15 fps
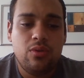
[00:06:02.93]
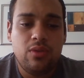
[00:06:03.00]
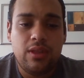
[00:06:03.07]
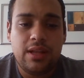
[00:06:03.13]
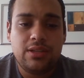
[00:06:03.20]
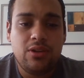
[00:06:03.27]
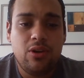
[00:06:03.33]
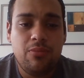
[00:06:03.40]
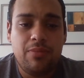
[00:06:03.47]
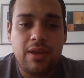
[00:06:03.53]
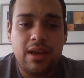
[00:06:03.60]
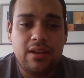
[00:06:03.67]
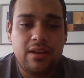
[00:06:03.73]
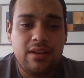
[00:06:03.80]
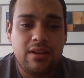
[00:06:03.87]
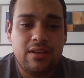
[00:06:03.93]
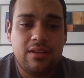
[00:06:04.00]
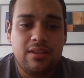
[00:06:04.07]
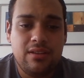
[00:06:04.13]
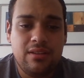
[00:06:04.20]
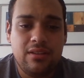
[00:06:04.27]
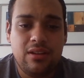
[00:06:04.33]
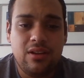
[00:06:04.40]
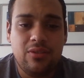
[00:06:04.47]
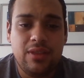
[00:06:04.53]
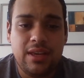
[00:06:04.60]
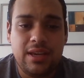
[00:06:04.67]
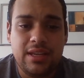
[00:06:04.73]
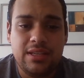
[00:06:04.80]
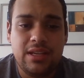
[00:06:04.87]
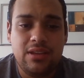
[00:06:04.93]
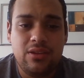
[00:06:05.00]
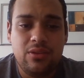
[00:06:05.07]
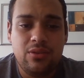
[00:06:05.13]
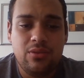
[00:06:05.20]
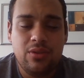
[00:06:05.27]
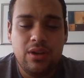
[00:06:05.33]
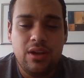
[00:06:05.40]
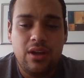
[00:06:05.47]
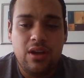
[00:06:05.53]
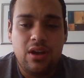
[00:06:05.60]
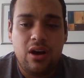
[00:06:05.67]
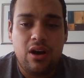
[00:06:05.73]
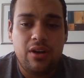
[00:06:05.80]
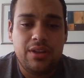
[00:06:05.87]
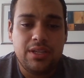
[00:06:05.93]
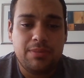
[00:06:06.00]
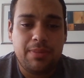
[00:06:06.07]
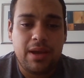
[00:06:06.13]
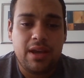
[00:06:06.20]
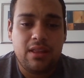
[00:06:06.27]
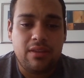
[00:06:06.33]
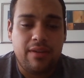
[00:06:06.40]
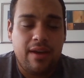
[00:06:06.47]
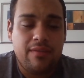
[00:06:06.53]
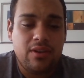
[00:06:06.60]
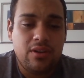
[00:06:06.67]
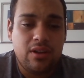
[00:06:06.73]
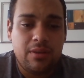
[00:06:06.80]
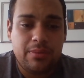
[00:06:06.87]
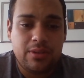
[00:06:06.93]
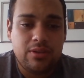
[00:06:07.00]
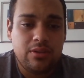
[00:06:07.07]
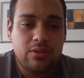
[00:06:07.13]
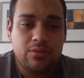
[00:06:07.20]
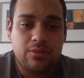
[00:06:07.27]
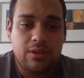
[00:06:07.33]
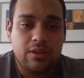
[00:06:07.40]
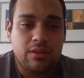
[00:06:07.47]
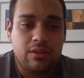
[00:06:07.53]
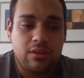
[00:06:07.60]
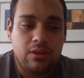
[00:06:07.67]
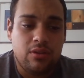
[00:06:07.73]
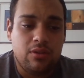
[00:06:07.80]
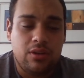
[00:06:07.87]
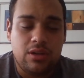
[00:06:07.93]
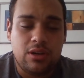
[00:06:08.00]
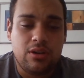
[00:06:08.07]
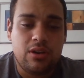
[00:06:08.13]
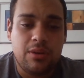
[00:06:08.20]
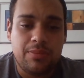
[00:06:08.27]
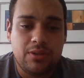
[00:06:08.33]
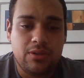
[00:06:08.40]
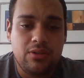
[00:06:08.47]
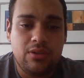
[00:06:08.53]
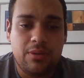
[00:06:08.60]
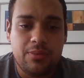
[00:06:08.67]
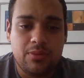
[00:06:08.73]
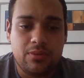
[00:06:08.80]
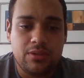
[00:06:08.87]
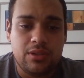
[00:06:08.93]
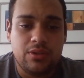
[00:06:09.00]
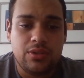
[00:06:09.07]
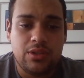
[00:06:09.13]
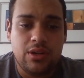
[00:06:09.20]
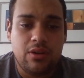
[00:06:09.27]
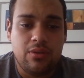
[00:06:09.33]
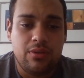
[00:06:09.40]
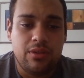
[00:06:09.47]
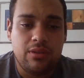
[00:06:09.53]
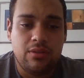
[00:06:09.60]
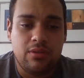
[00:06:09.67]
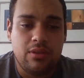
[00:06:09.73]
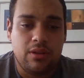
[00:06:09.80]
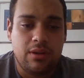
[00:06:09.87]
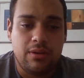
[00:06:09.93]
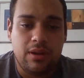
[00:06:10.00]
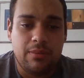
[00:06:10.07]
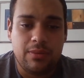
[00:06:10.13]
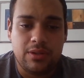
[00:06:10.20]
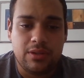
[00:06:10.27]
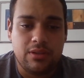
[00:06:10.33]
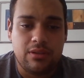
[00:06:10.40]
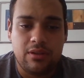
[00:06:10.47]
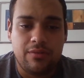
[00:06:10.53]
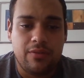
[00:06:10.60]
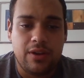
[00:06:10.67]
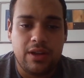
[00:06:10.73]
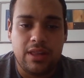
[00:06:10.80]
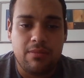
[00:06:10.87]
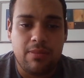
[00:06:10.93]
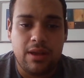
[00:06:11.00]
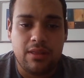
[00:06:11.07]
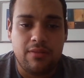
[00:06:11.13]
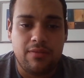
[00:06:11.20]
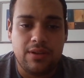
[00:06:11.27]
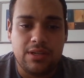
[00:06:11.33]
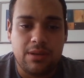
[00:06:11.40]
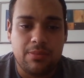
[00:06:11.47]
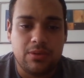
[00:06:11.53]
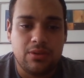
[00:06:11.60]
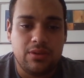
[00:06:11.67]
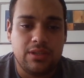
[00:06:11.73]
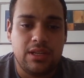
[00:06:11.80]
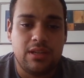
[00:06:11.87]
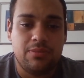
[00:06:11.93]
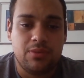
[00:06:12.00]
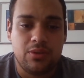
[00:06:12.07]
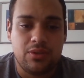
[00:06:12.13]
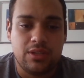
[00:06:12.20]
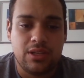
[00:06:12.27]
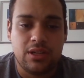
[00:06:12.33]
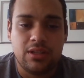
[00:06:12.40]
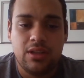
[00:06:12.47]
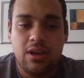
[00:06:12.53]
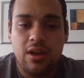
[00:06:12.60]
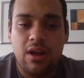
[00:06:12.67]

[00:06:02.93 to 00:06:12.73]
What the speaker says: let's hope that you know, they continue on this path of having good episodes with, you know, the Turner episode 2 episodes ago. And I'm just going to forget about the fish episode because that episode sucked.